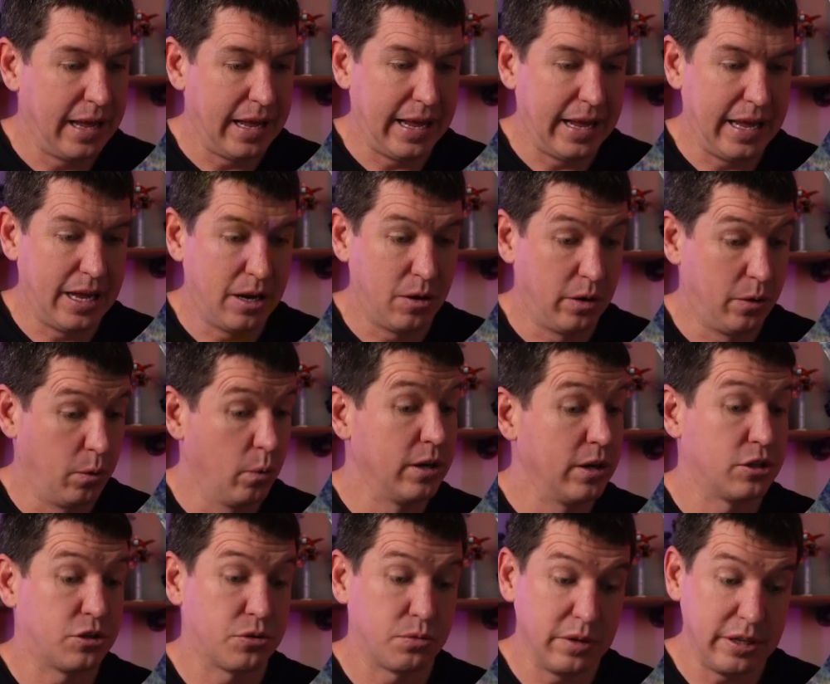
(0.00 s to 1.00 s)
And what
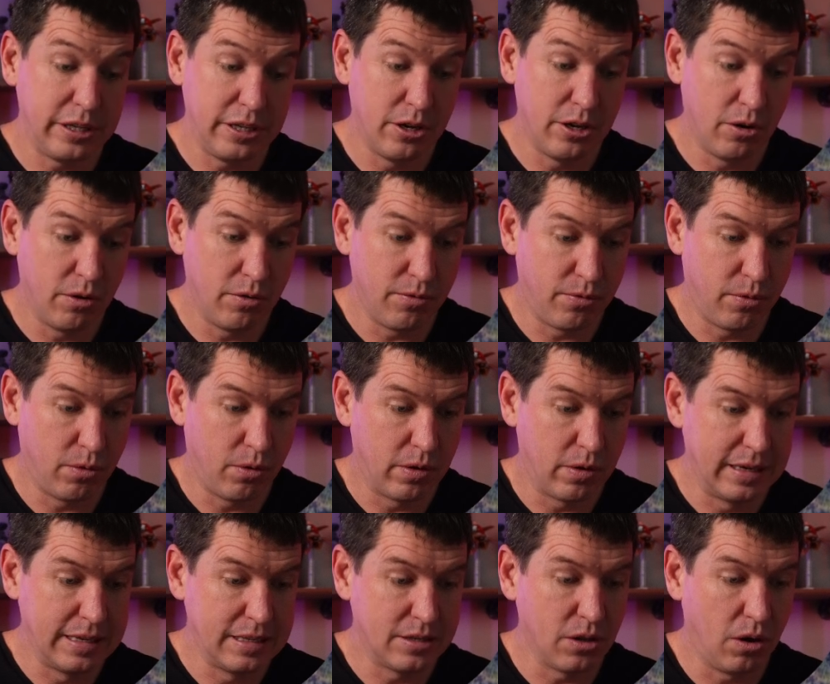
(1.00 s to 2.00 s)
it's really known
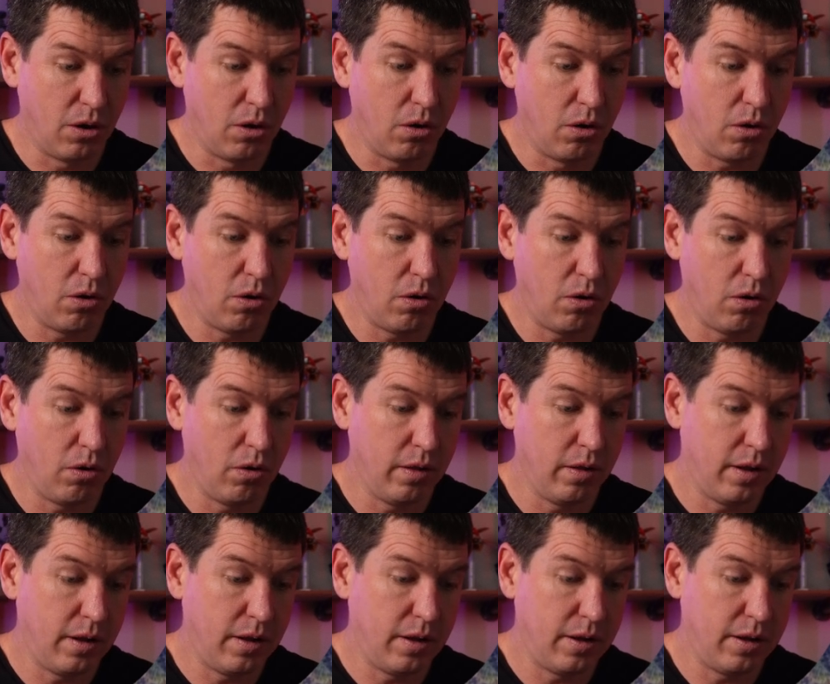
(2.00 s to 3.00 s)
for is
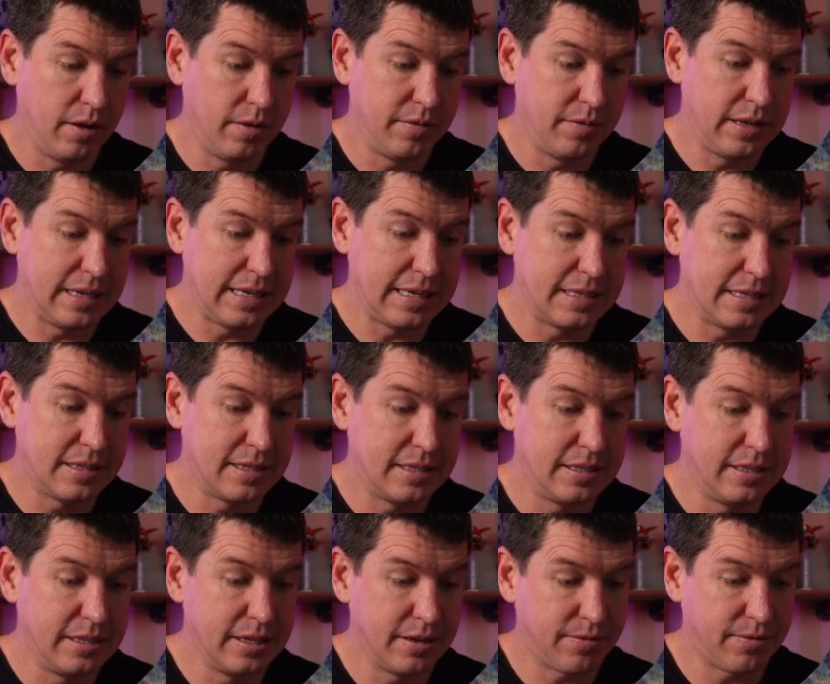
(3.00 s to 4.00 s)
all of these
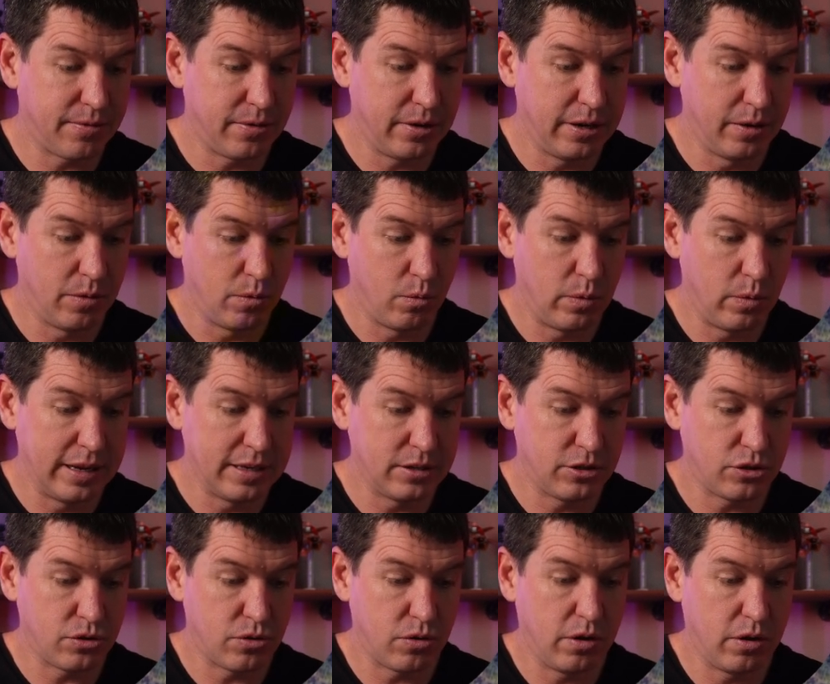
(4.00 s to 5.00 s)
different
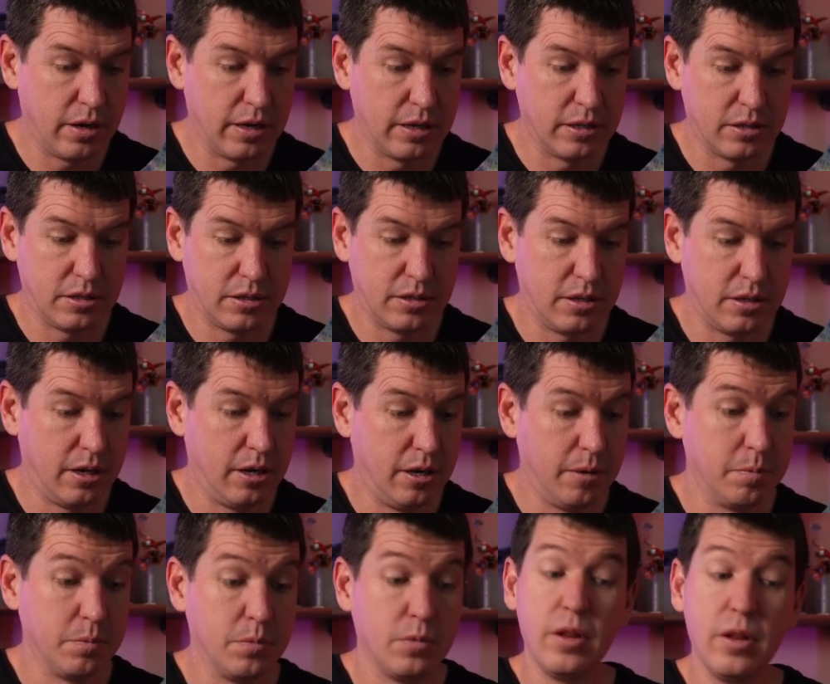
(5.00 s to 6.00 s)
restaurants.
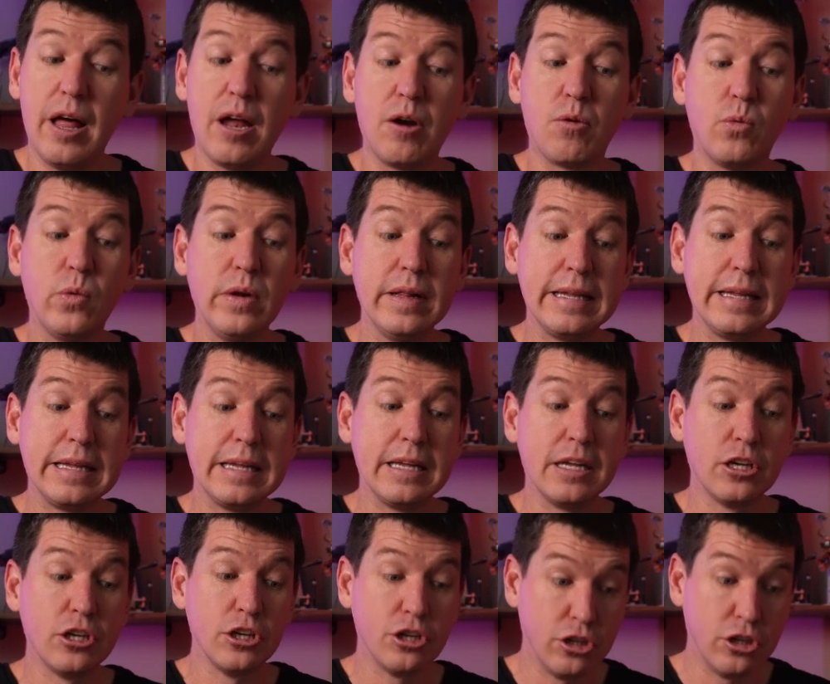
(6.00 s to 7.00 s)
A lot of really
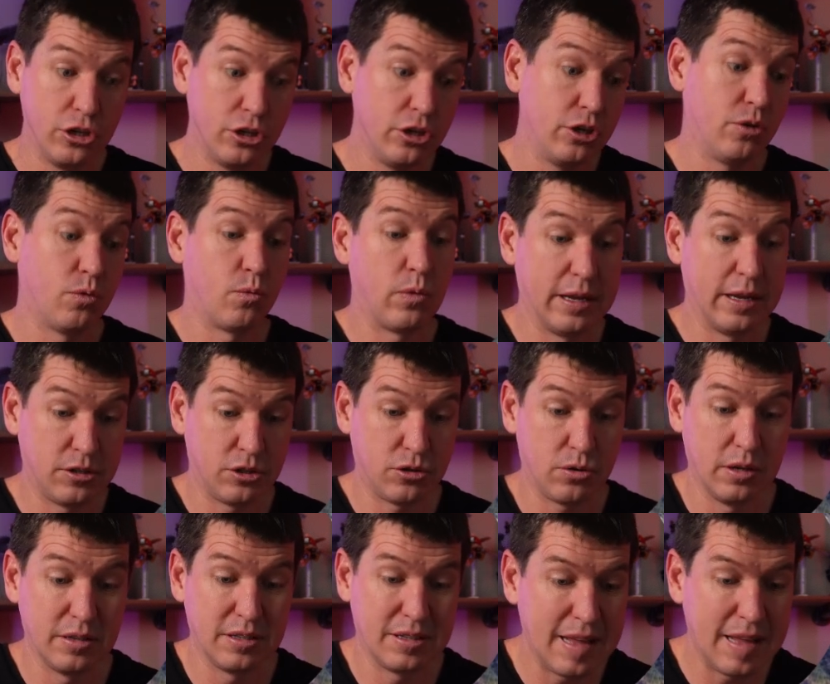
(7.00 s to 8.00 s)
good
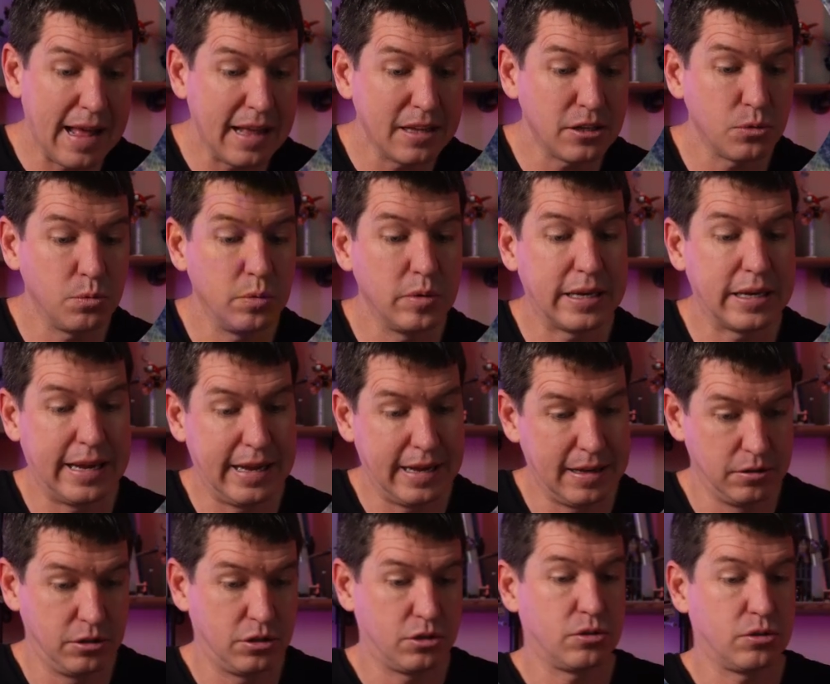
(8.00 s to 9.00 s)
restaurants. That's what
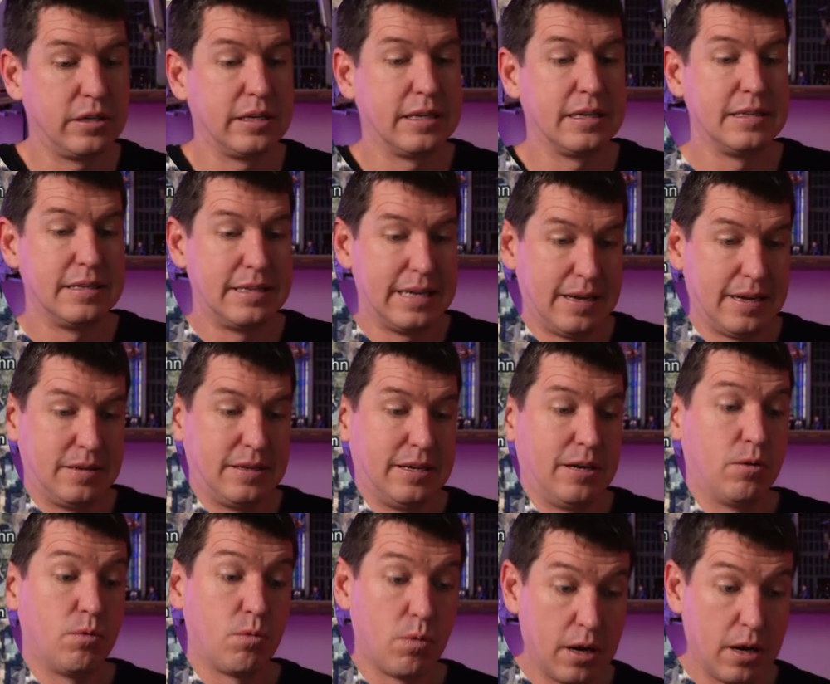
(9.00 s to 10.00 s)
Canton Street in
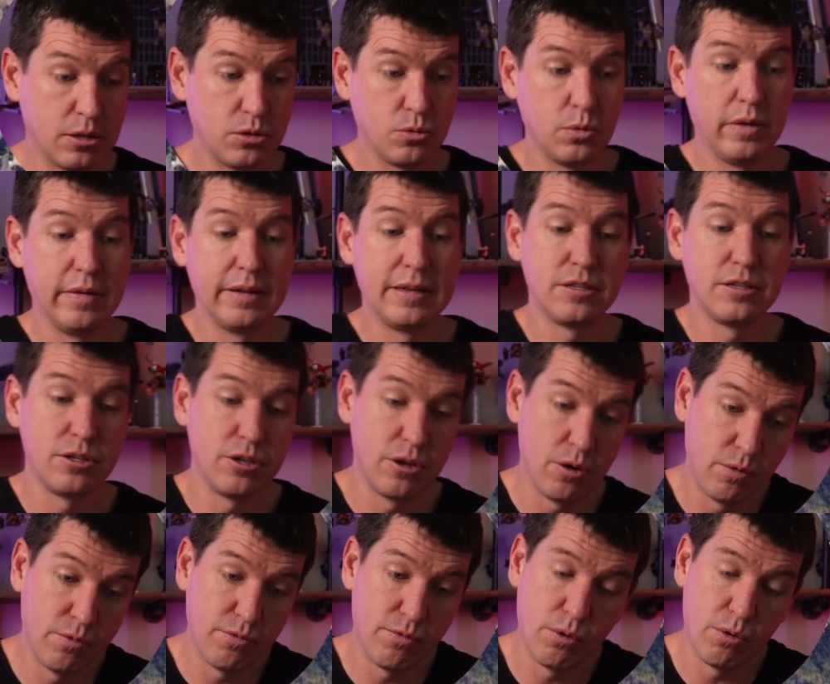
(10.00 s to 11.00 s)
downtown Roswell is
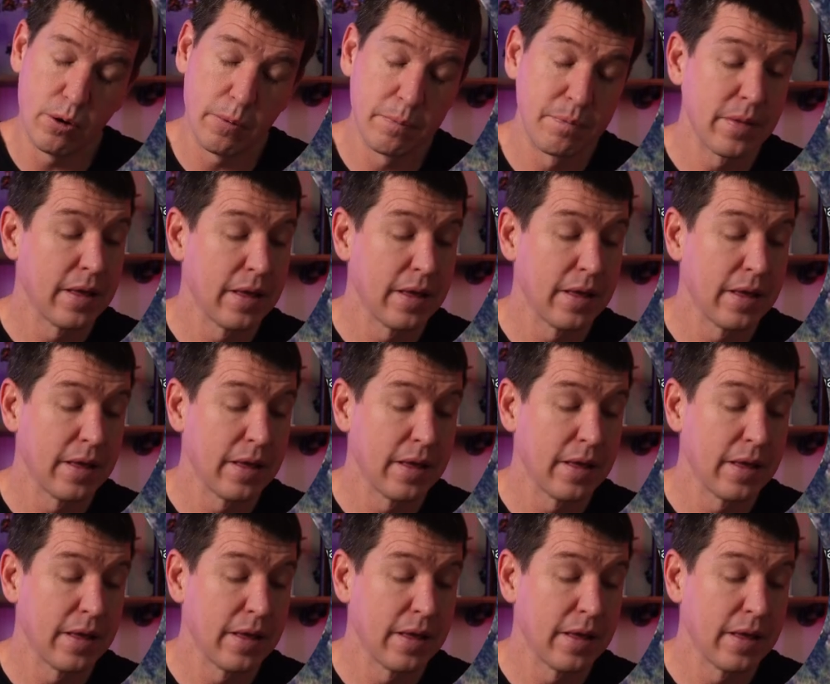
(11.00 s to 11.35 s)
known for.